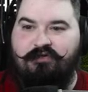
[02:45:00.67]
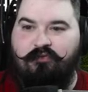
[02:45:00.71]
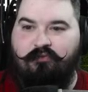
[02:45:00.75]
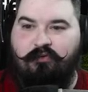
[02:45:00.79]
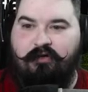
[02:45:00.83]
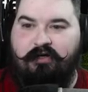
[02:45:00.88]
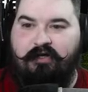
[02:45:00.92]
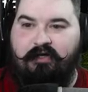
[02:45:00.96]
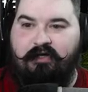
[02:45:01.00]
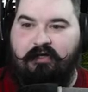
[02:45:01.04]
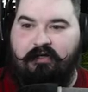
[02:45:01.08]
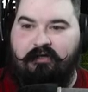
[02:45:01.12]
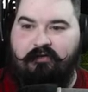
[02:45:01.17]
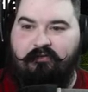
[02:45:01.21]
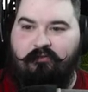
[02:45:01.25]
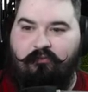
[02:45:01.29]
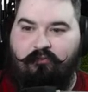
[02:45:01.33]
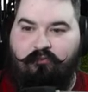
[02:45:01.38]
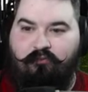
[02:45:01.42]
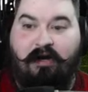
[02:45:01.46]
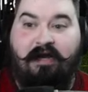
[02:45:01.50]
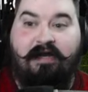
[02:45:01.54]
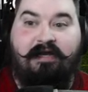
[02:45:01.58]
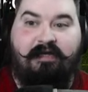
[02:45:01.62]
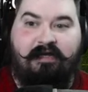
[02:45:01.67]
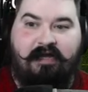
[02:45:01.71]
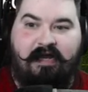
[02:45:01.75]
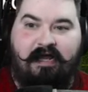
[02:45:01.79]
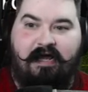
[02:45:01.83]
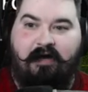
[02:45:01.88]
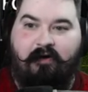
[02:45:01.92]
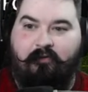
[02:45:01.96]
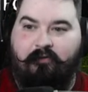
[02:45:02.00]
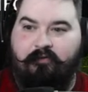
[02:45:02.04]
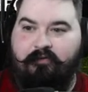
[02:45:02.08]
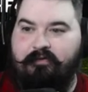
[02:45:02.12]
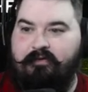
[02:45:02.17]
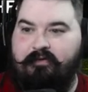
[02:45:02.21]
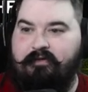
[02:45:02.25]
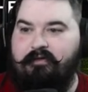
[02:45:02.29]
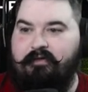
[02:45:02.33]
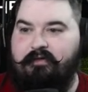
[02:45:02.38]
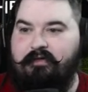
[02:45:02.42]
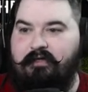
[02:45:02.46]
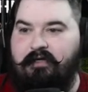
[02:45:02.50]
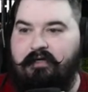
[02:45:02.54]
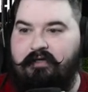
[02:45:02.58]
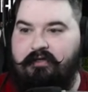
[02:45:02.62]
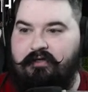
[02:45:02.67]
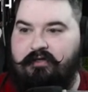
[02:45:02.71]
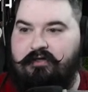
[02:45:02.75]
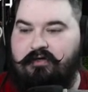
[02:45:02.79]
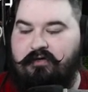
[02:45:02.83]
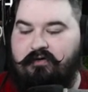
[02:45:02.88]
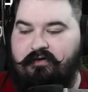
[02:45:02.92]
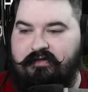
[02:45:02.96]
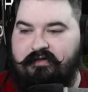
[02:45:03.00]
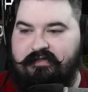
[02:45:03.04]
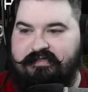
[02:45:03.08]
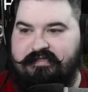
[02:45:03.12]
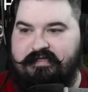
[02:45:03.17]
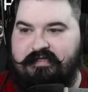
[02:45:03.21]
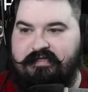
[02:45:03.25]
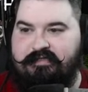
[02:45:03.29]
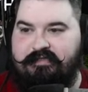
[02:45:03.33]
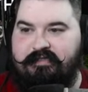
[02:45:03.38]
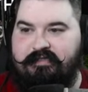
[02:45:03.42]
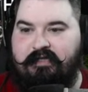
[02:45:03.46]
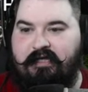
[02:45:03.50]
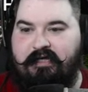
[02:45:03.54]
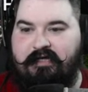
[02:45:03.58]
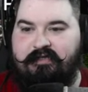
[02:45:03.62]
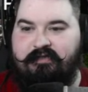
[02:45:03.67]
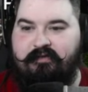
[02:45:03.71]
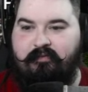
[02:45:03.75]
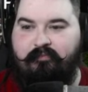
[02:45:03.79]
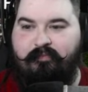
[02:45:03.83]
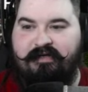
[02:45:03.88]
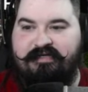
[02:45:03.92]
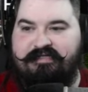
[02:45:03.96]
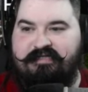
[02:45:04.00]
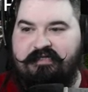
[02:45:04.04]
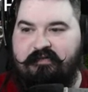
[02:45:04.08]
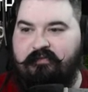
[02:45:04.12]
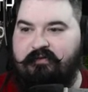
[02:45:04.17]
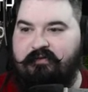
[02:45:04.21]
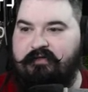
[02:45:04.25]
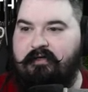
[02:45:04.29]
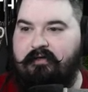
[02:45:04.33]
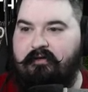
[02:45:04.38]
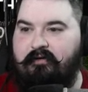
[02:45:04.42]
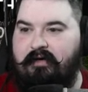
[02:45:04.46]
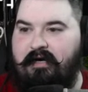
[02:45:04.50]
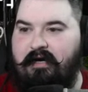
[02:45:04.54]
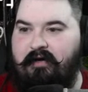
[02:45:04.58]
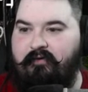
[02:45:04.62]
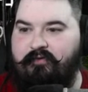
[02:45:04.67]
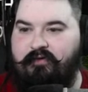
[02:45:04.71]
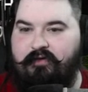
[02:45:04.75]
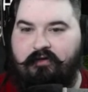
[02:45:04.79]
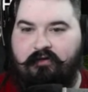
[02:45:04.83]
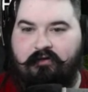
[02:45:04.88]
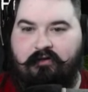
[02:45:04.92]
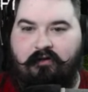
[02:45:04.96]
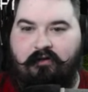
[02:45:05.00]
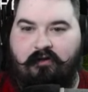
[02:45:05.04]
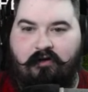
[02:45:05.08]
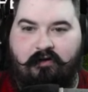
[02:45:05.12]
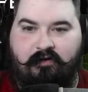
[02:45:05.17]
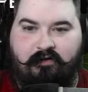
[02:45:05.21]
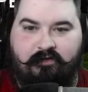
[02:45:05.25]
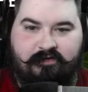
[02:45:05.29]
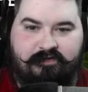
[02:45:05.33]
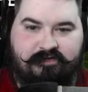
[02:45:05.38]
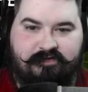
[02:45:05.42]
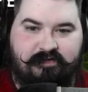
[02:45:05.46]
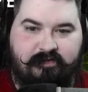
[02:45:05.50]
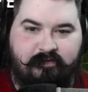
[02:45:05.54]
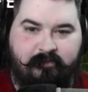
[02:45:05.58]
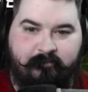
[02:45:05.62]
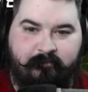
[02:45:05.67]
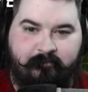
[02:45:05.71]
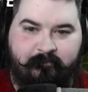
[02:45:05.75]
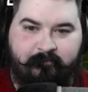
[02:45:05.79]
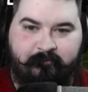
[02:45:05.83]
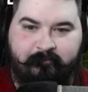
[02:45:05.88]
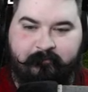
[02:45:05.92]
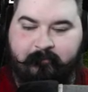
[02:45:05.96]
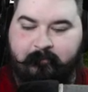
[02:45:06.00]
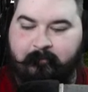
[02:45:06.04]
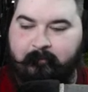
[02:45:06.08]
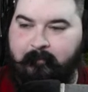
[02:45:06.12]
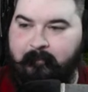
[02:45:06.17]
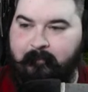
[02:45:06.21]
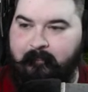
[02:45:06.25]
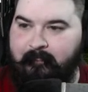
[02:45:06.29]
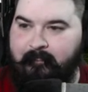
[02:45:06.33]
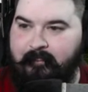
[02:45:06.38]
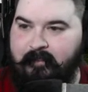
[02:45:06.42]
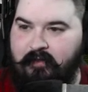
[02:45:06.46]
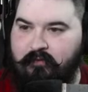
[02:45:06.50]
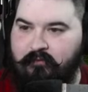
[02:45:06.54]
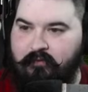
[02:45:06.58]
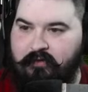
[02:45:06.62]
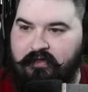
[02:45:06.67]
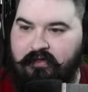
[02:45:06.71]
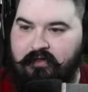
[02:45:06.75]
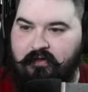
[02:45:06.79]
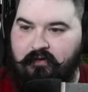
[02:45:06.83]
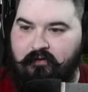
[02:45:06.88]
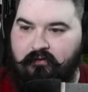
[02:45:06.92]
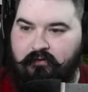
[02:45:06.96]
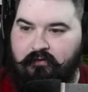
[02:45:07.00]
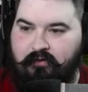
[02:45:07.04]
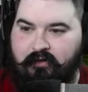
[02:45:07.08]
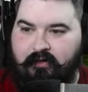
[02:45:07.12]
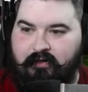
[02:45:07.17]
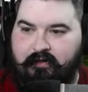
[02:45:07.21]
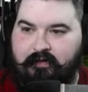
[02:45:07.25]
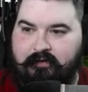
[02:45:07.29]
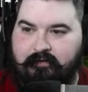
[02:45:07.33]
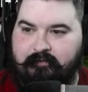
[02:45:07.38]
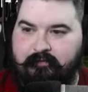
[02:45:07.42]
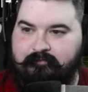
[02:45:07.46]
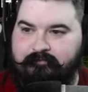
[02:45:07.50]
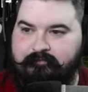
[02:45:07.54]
are running right now in the current season, like the best D100 out there in logs. We can go look.